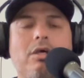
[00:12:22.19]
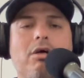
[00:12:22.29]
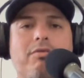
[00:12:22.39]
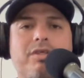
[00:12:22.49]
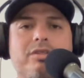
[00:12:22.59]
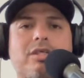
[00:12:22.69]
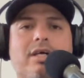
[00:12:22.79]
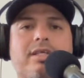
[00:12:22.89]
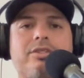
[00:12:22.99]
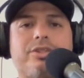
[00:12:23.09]
of you
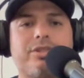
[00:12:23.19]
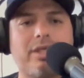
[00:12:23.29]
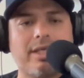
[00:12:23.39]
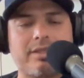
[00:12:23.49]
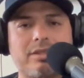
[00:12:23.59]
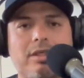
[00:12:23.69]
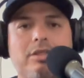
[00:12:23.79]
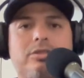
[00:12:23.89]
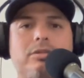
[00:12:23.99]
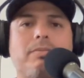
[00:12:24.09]
talking shit
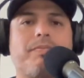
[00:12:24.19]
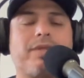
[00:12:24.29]
to